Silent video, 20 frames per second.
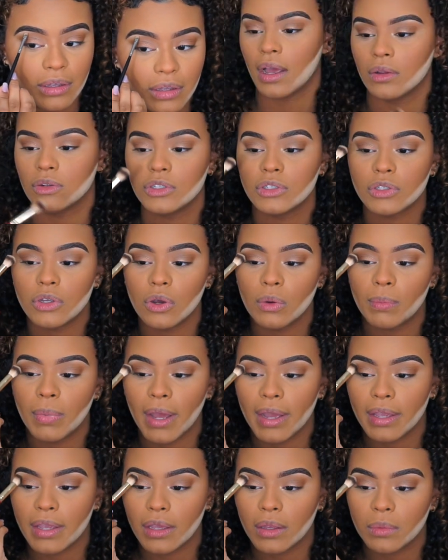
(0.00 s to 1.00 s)
I'll just go
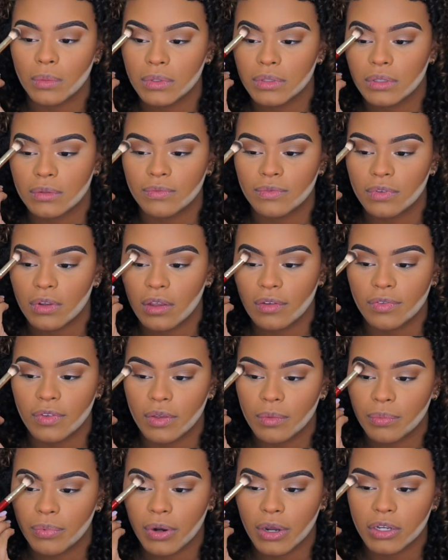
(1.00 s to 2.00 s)
back in with a
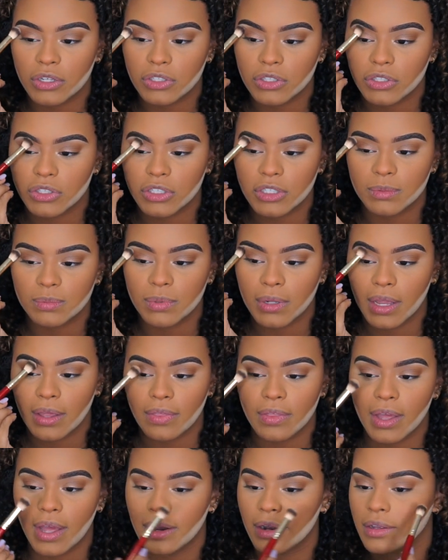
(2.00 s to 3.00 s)
fluffy brush to just
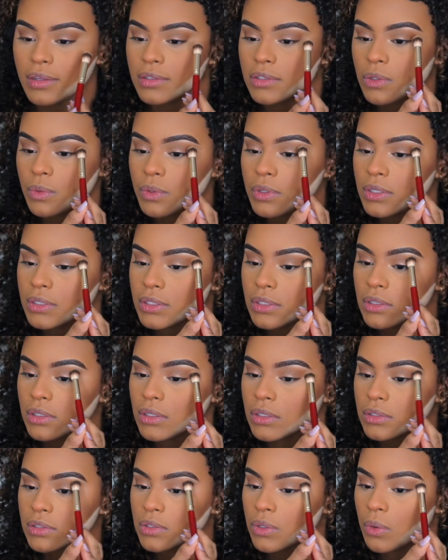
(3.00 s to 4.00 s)
blend that in so it doesn't
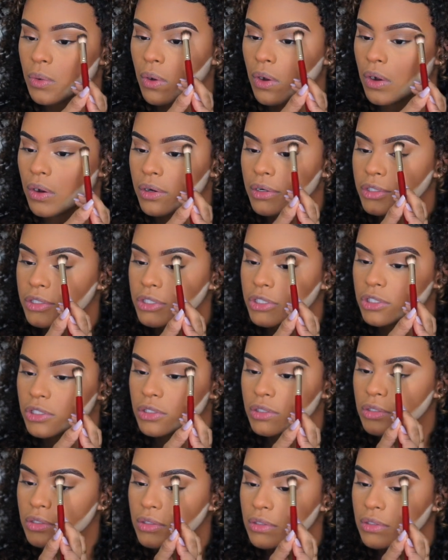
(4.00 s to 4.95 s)
look so harsh.